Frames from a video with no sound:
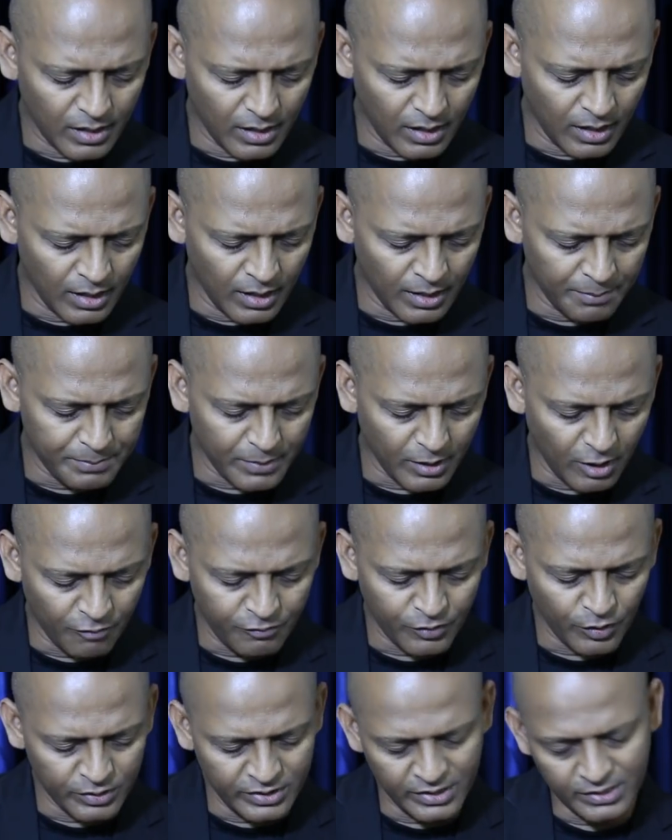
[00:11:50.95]

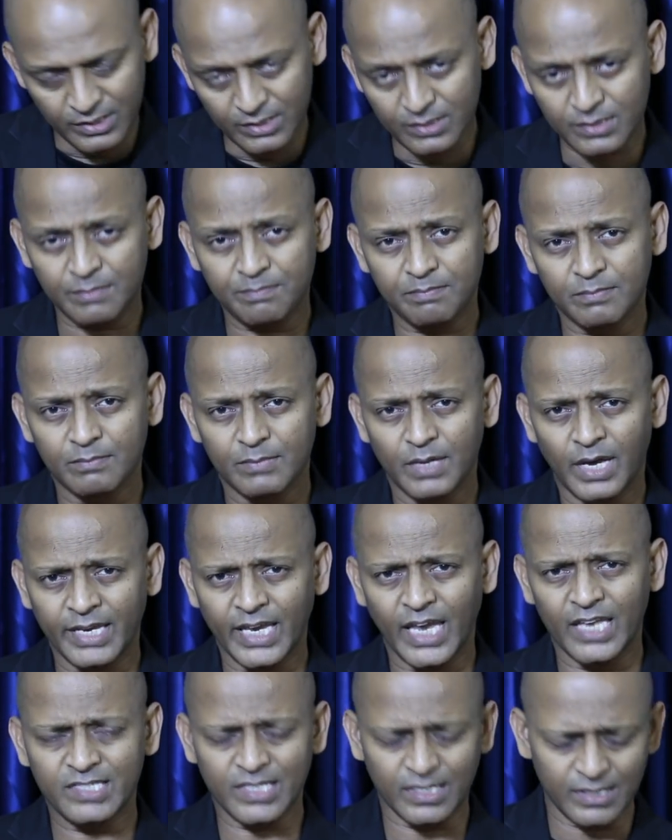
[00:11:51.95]
of course, this is
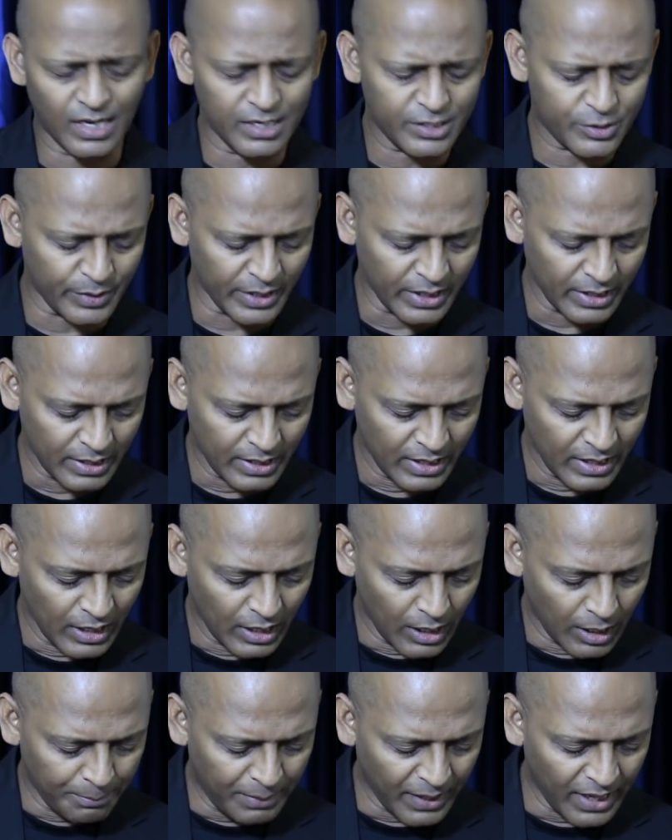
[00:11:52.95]
against adultery,
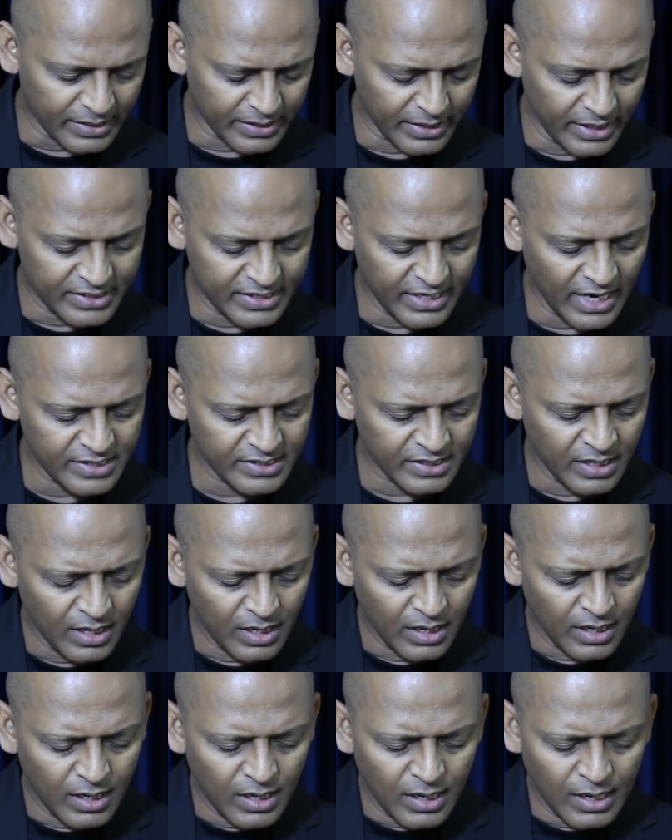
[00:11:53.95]
but it says,
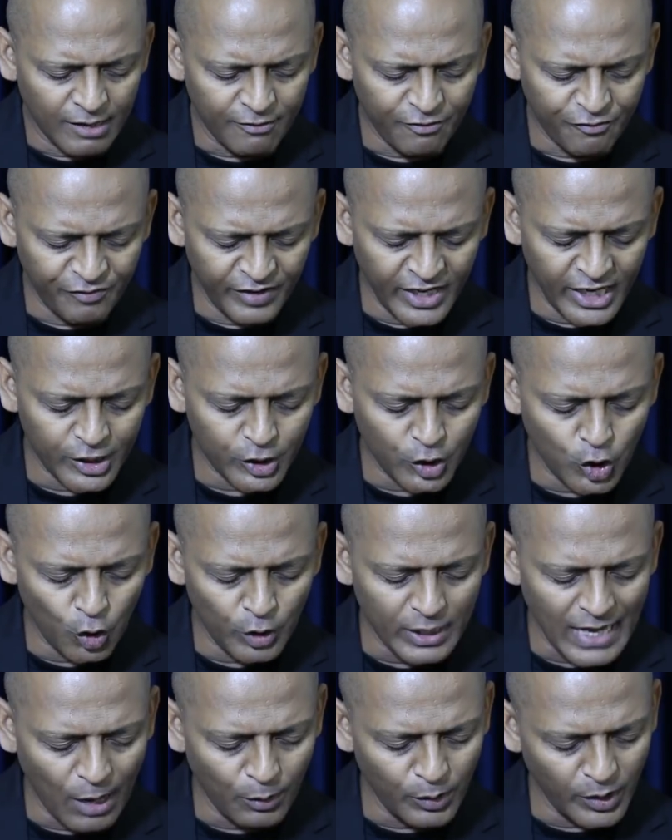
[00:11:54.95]
"Her feet go
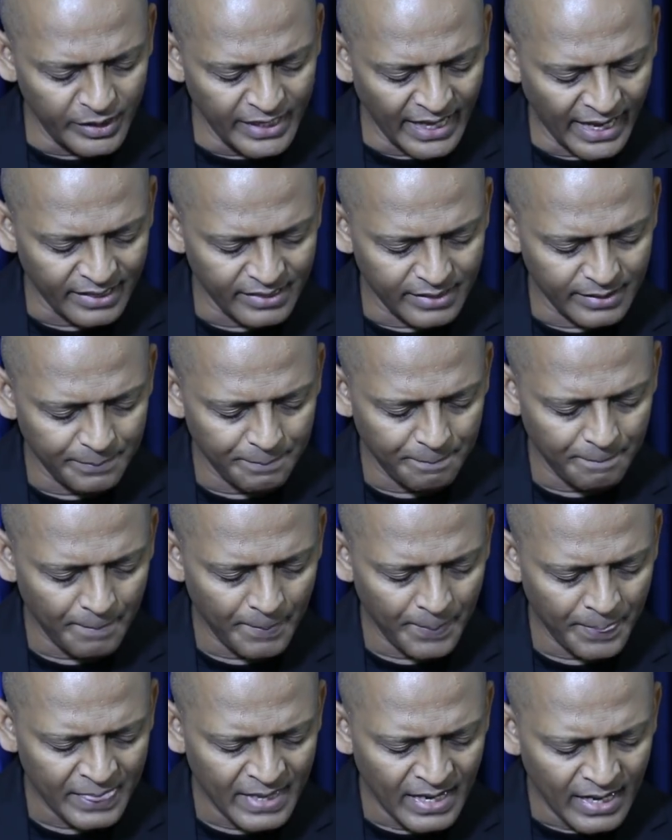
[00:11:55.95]
down to death,
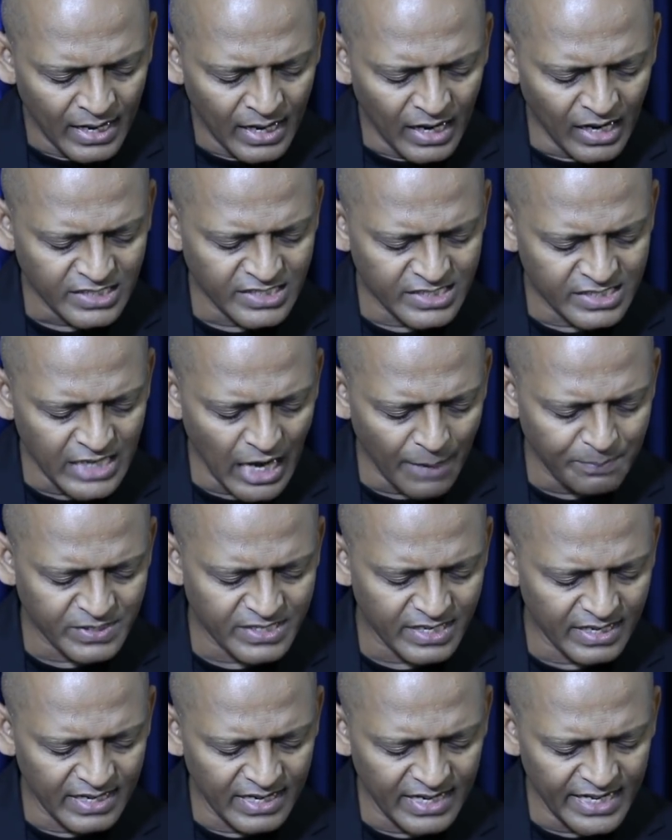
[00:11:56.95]
her
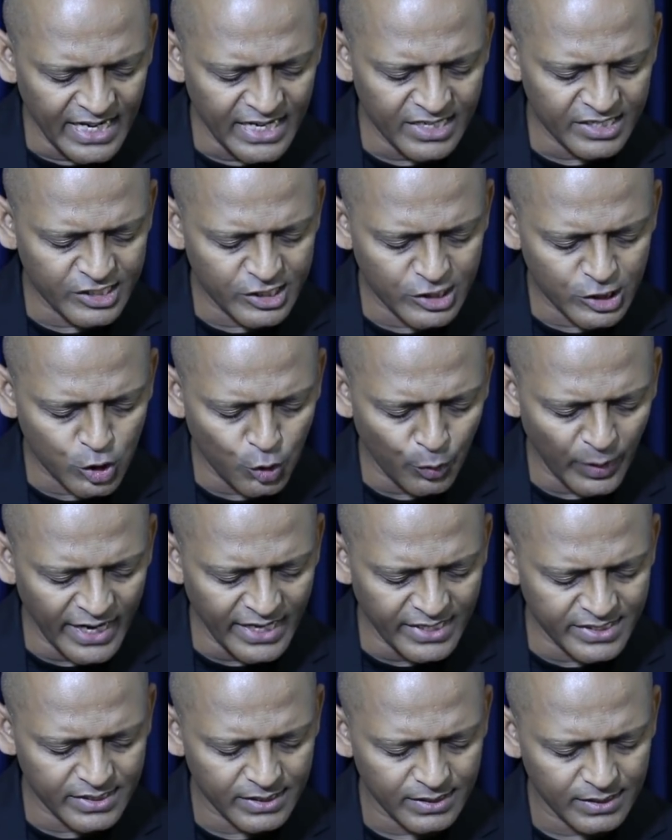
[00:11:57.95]
steps lead
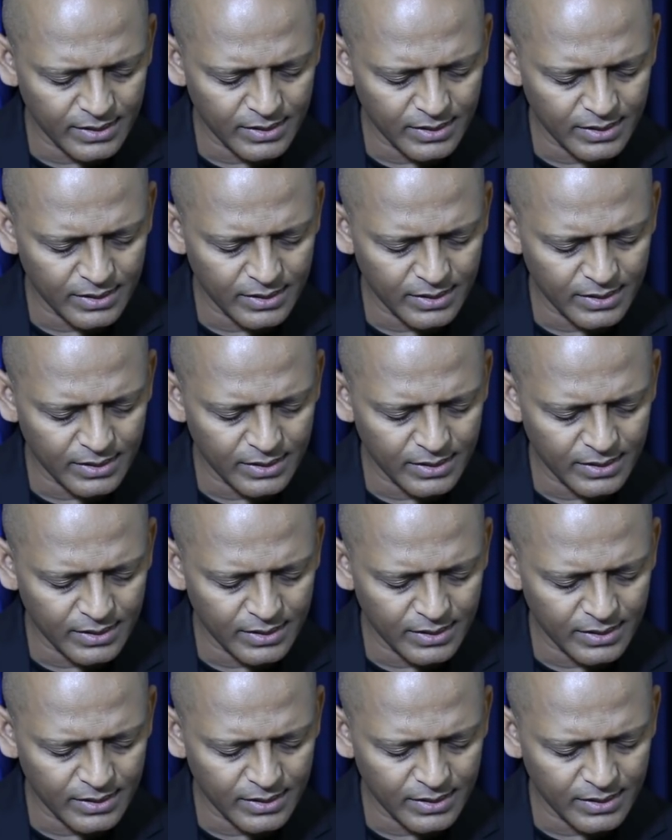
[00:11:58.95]
straight